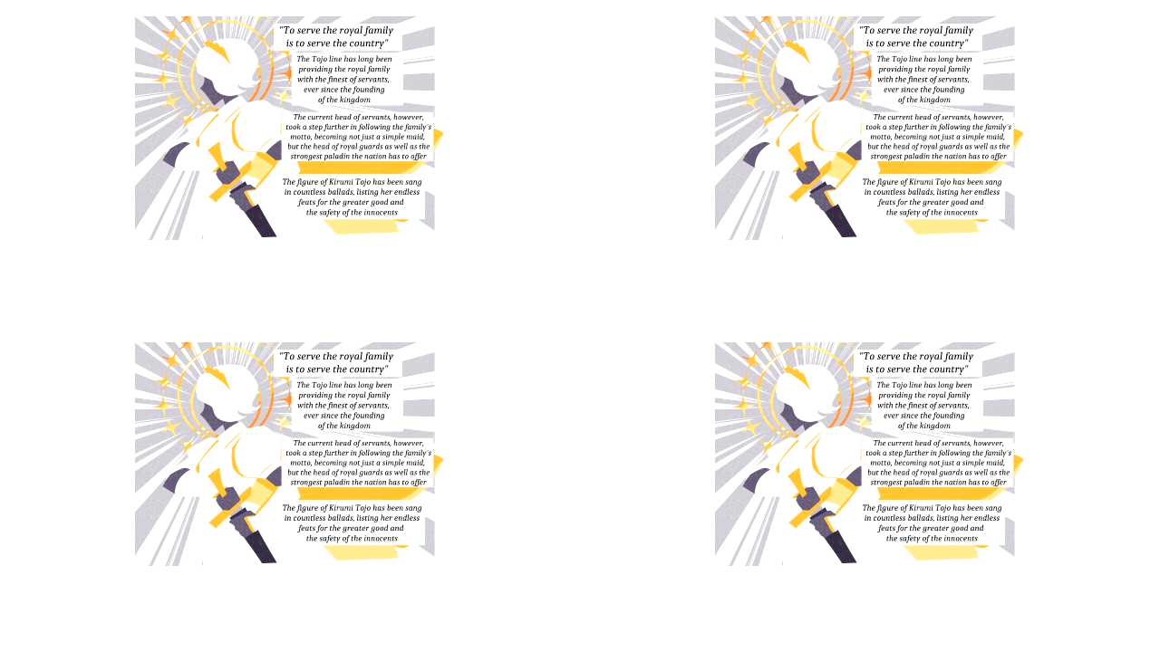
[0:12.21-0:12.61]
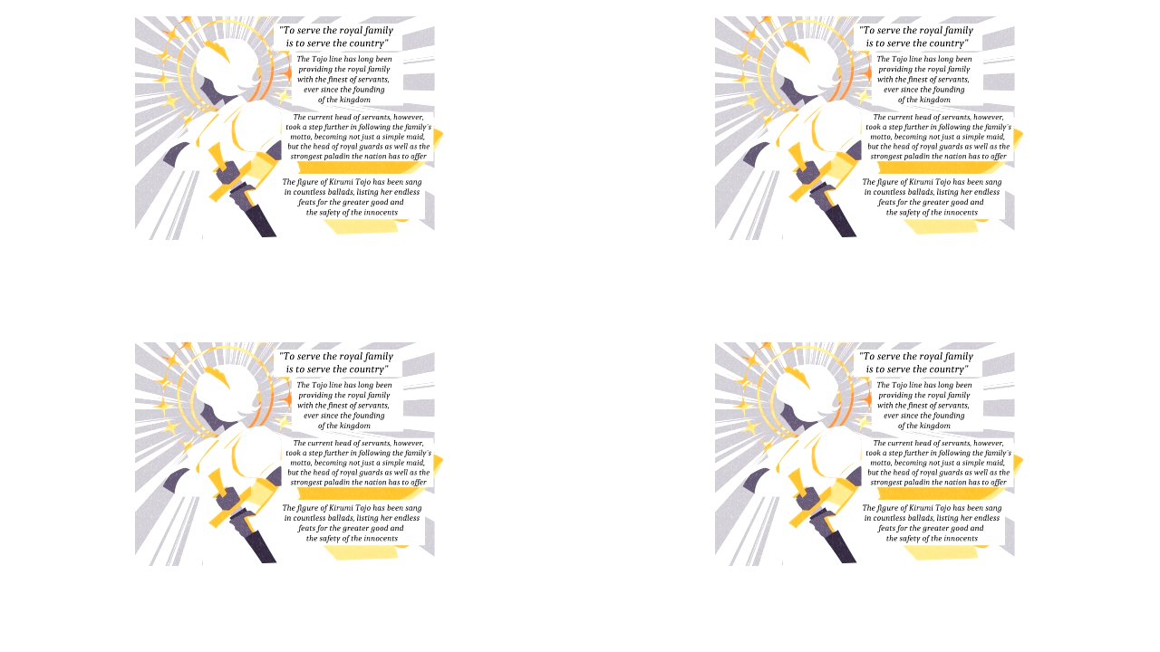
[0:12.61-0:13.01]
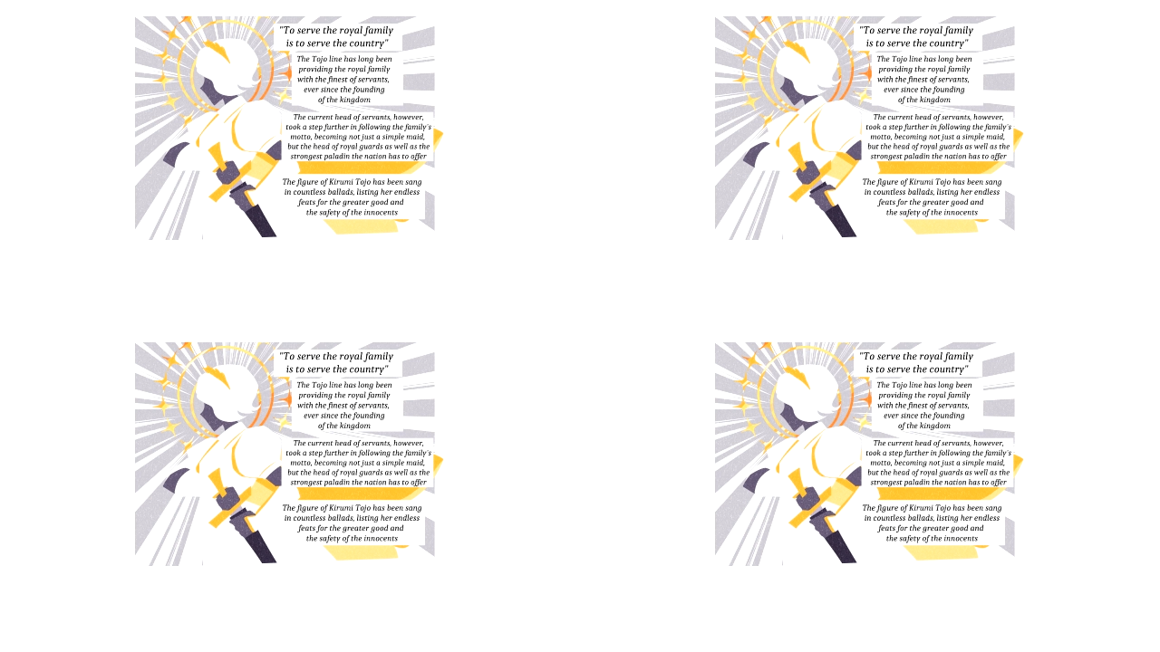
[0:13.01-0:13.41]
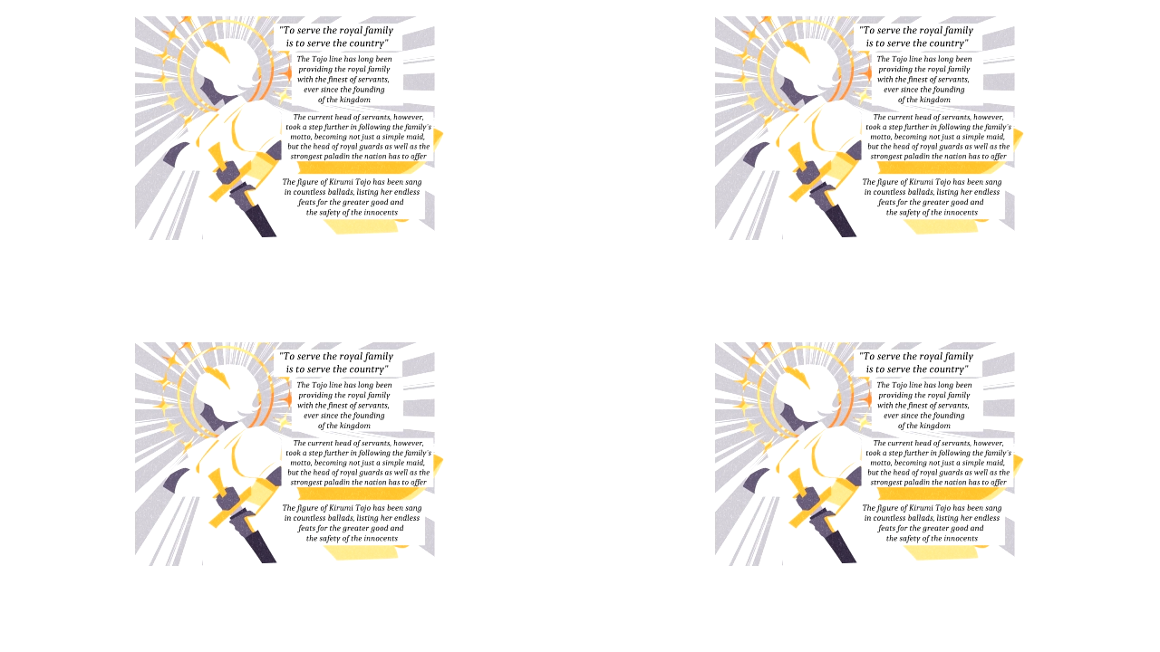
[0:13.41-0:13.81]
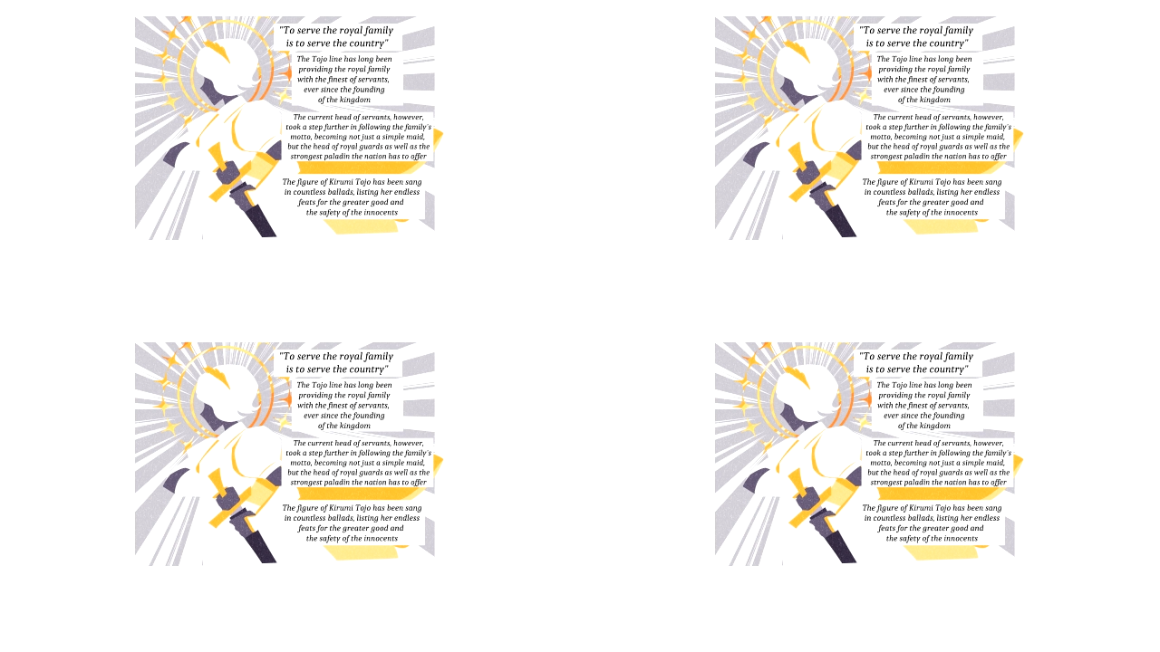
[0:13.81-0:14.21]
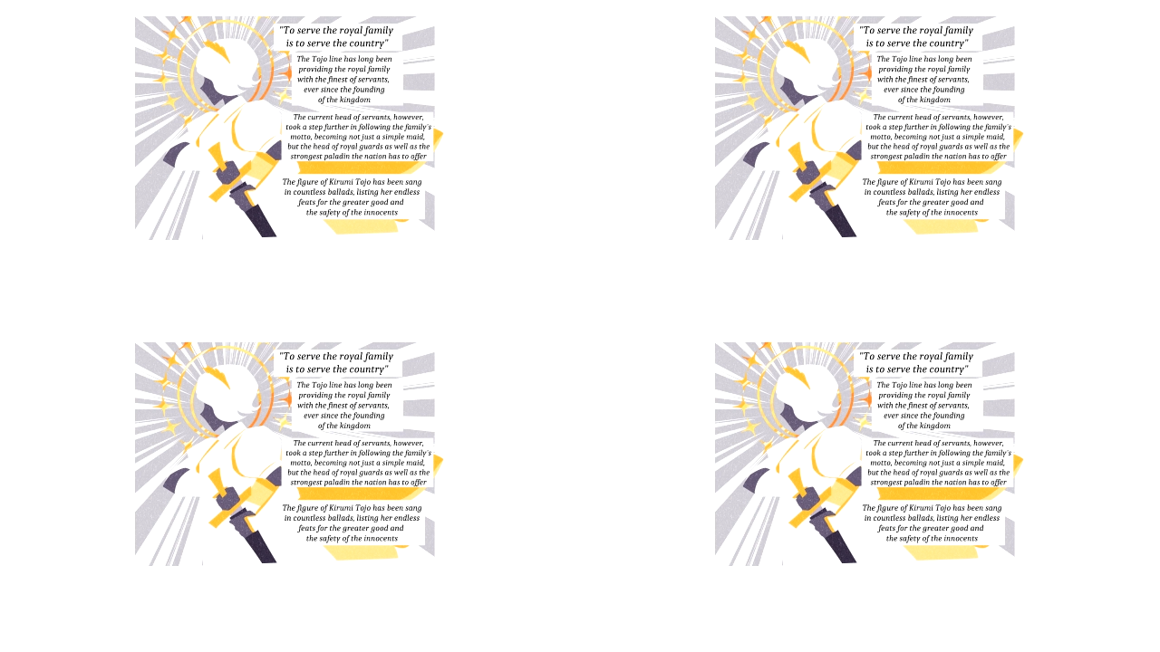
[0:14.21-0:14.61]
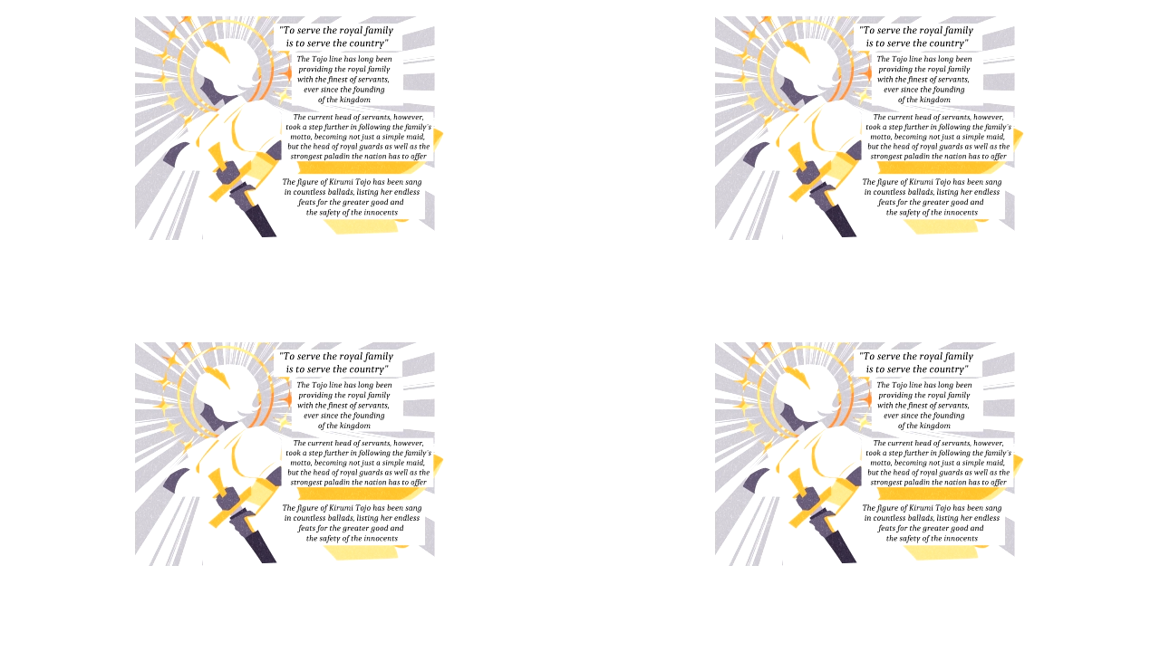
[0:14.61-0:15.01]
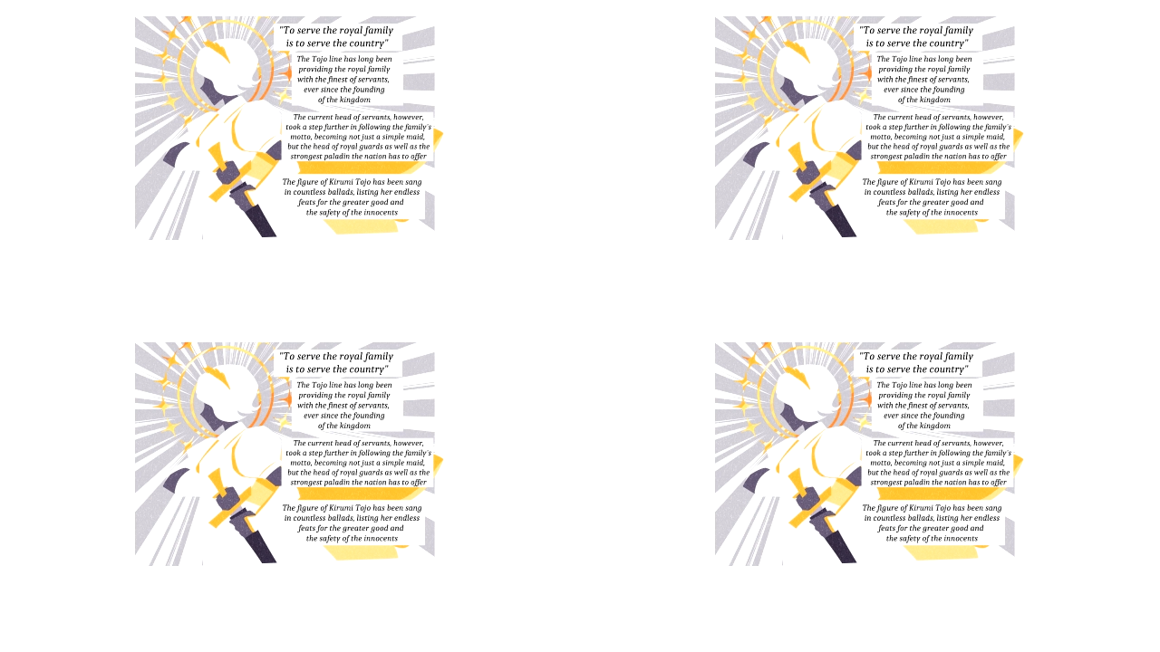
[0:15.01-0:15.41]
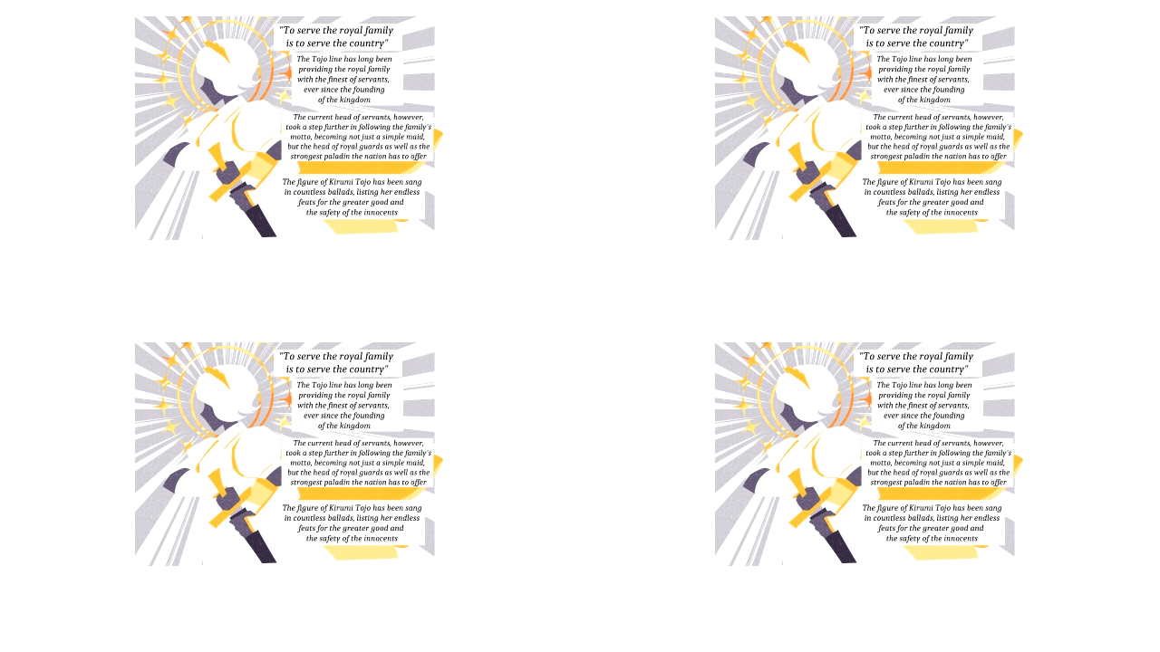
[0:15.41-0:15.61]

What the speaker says: [unreadable: no face in view]